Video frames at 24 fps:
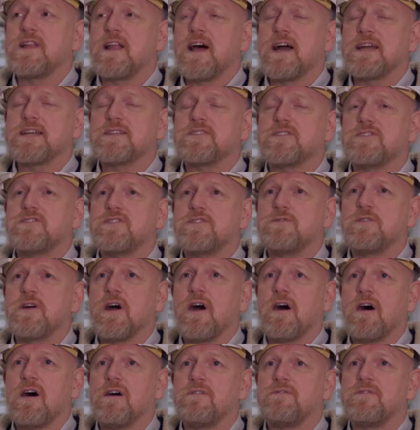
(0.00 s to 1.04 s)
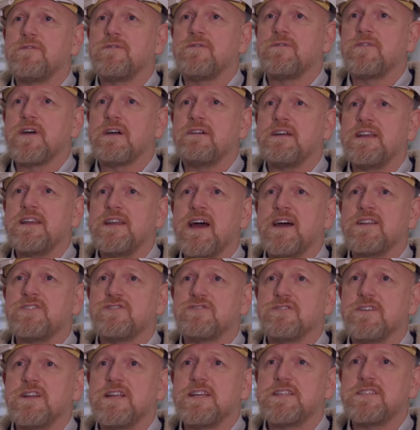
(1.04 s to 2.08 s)
liked to carve very
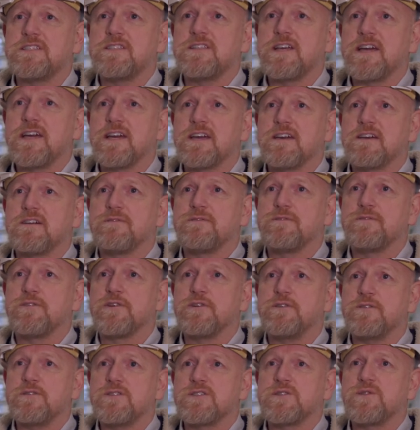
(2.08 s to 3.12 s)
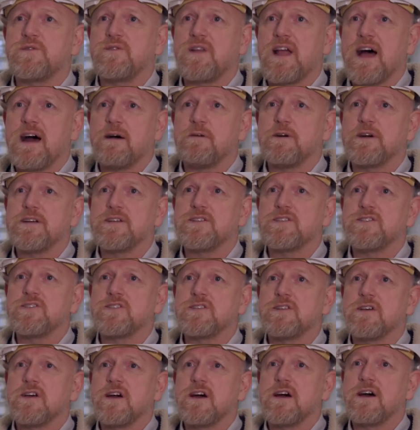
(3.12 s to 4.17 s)
naturalistic fruits,
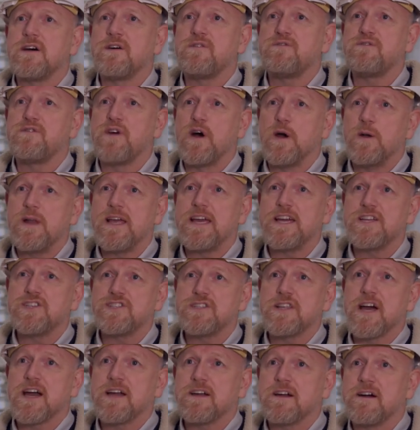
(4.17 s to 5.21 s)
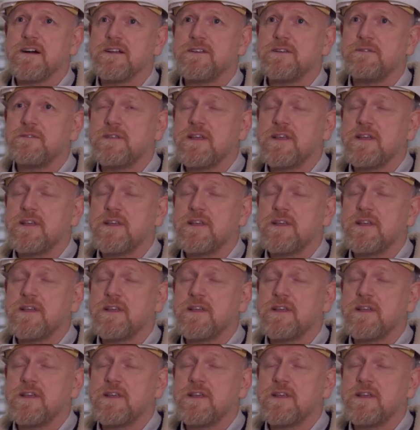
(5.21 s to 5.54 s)
flowers, uh, foliage, that kind of